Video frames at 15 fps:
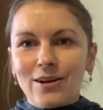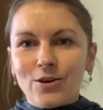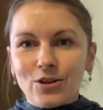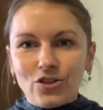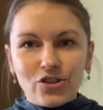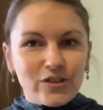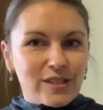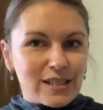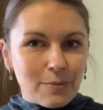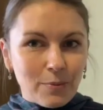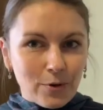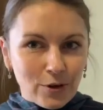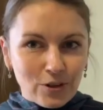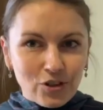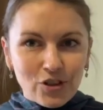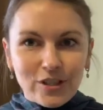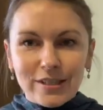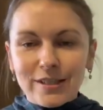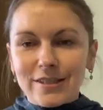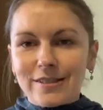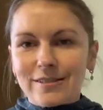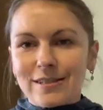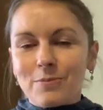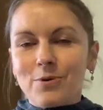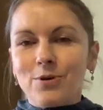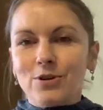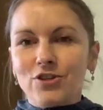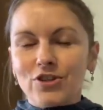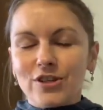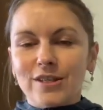conscious, subconscious.
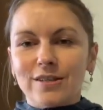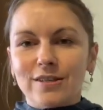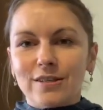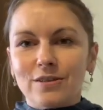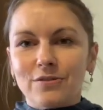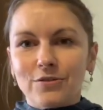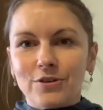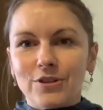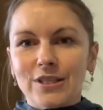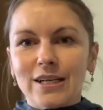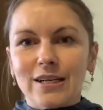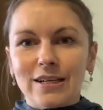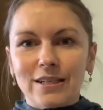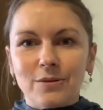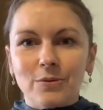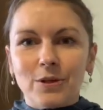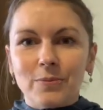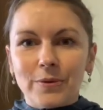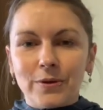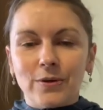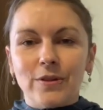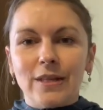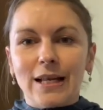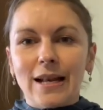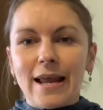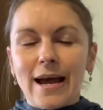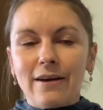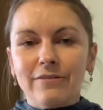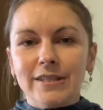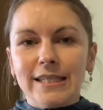Subconscious is the first card, will be on the
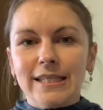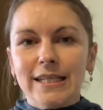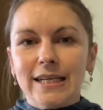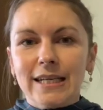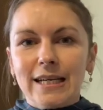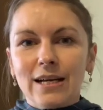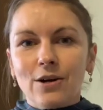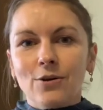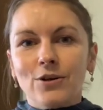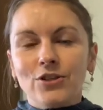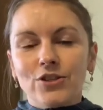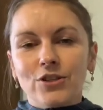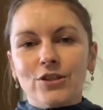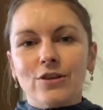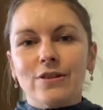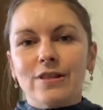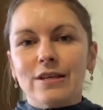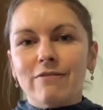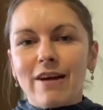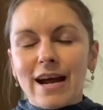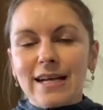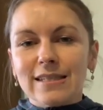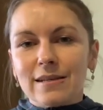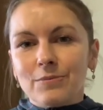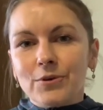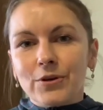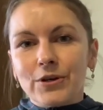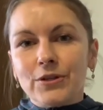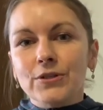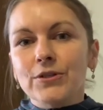left, conscious on the right.
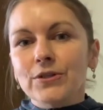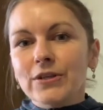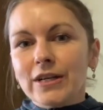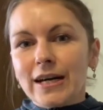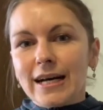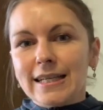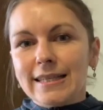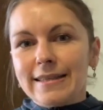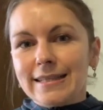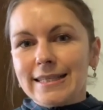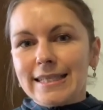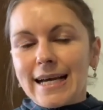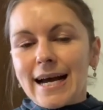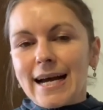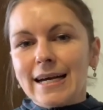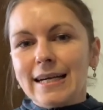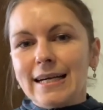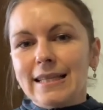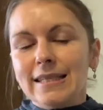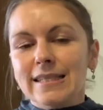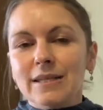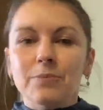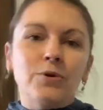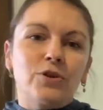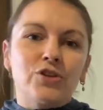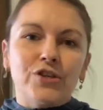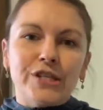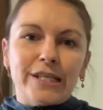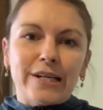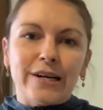I'm going to cut the deck, and the
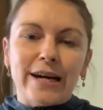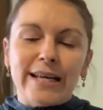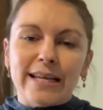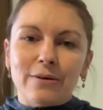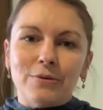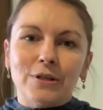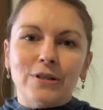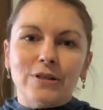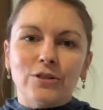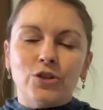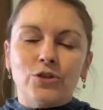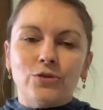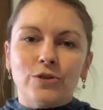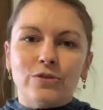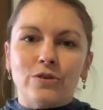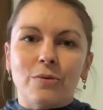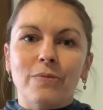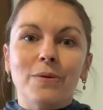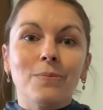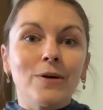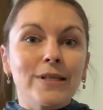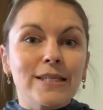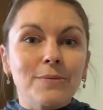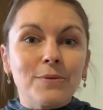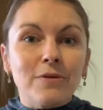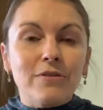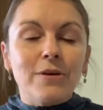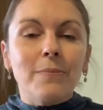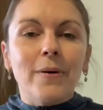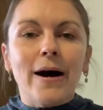subconscious card I will choose from the bottom
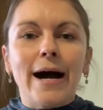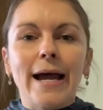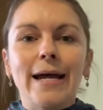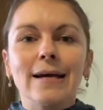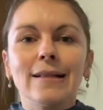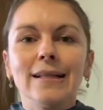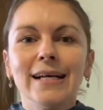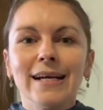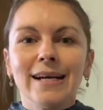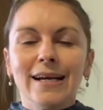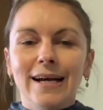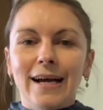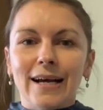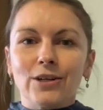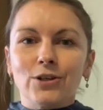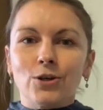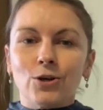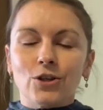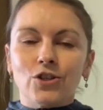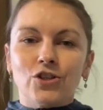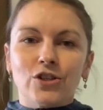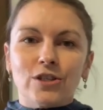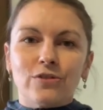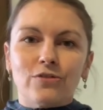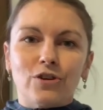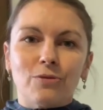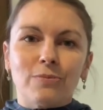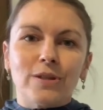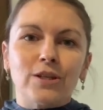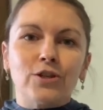of the pile, and conscious
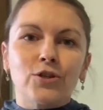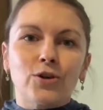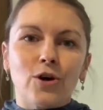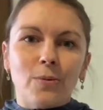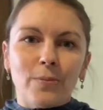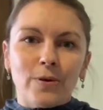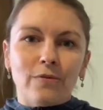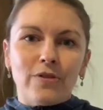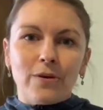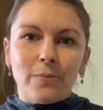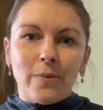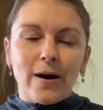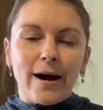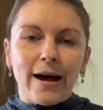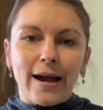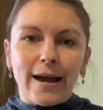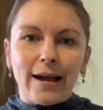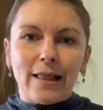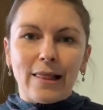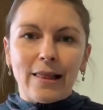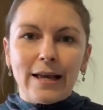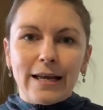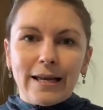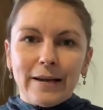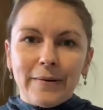from the top of the pile